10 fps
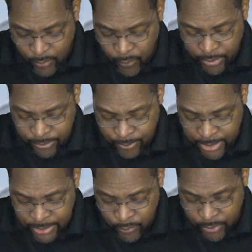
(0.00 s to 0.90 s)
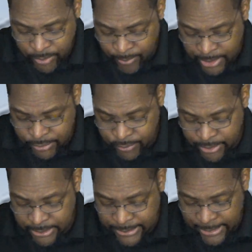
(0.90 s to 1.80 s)
with with
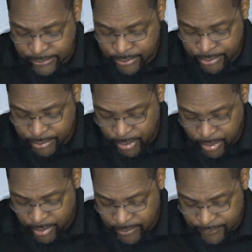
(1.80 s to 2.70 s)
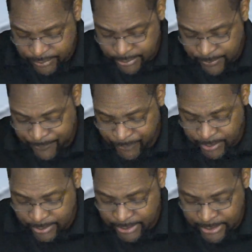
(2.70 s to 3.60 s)
ministry that serves
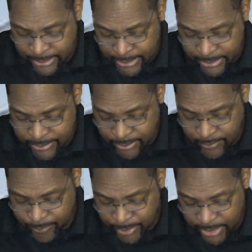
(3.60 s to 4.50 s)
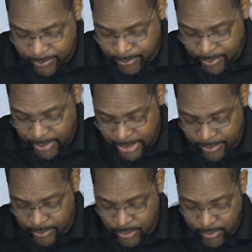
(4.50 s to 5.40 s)
the needs of people
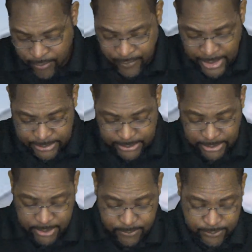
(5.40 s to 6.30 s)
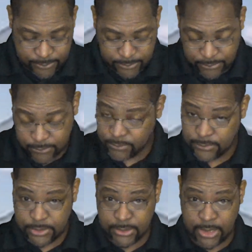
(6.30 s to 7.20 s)
and glorifies him.
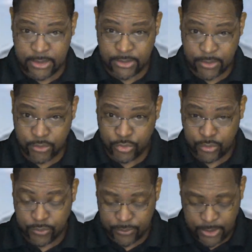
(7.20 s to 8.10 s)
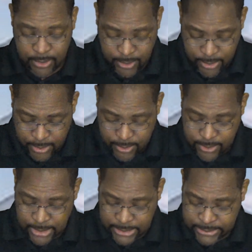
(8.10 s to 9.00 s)
That is so true.
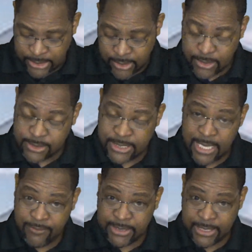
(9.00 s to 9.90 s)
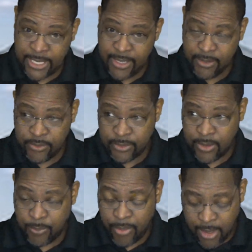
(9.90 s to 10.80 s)
Like I said, God doesn't have anything
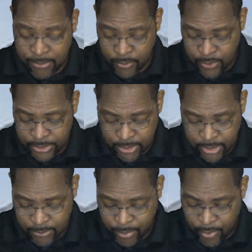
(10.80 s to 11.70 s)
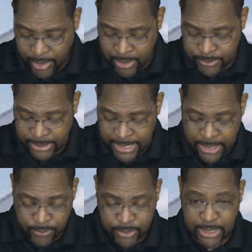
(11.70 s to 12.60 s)
or a problem with uh, programs and
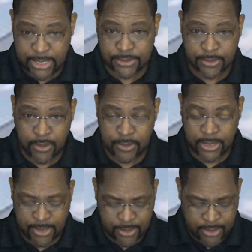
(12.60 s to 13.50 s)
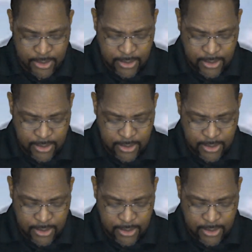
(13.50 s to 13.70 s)
annual days and all of that,